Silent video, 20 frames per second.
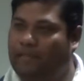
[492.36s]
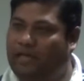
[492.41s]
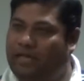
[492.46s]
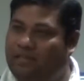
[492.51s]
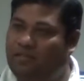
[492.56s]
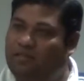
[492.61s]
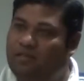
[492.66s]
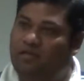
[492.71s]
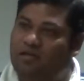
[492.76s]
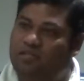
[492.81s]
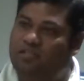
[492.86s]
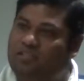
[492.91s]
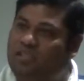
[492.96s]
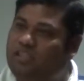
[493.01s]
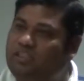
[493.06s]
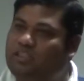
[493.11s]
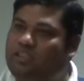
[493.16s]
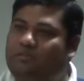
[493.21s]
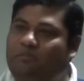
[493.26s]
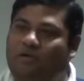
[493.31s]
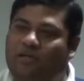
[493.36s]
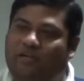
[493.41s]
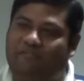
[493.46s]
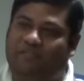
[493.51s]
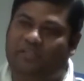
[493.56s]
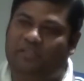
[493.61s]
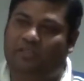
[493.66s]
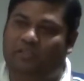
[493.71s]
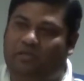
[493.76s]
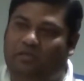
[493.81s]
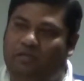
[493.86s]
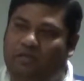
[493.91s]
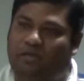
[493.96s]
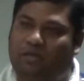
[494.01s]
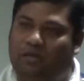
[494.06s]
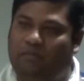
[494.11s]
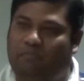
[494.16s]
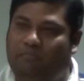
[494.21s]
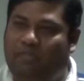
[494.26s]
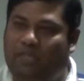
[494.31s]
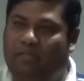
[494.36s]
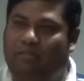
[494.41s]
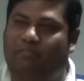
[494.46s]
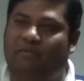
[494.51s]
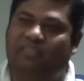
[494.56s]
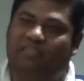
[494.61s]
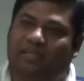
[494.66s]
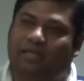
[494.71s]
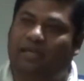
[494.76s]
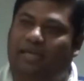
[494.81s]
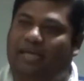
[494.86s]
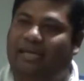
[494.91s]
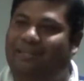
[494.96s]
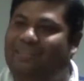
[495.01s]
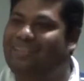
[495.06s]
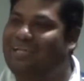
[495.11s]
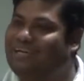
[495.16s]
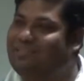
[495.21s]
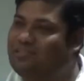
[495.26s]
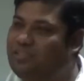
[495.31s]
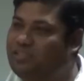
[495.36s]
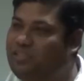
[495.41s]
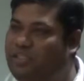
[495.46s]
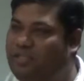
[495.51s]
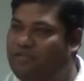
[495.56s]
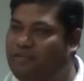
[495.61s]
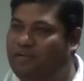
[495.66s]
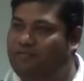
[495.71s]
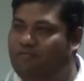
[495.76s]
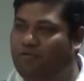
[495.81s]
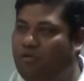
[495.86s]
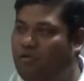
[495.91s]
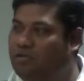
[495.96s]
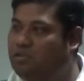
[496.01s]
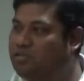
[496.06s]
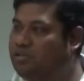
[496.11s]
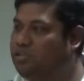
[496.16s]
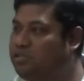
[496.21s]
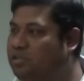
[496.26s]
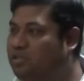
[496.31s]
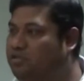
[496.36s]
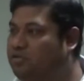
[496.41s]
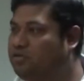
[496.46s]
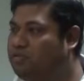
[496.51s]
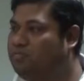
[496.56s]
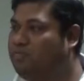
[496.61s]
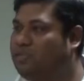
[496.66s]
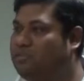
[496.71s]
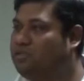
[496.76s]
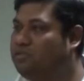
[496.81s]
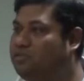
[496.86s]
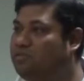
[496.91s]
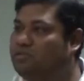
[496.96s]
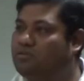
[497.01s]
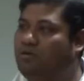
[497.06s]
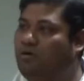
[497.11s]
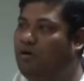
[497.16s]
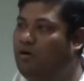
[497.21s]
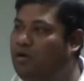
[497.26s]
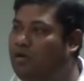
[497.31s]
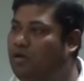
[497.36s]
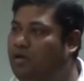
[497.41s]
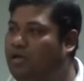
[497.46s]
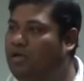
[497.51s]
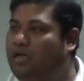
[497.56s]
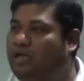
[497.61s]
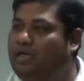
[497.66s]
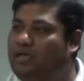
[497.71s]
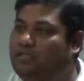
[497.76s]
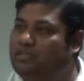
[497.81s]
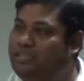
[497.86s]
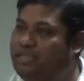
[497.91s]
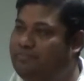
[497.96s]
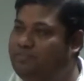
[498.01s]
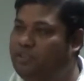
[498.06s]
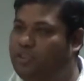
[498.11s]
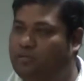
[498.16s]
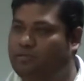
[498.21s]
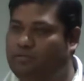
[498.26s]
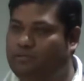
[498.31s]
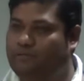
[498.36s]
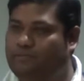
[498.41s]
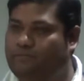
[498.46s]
and the 3rd stage is motivation. But the missing link, that's the secret for all the seasoned Toastmasters, is called inception.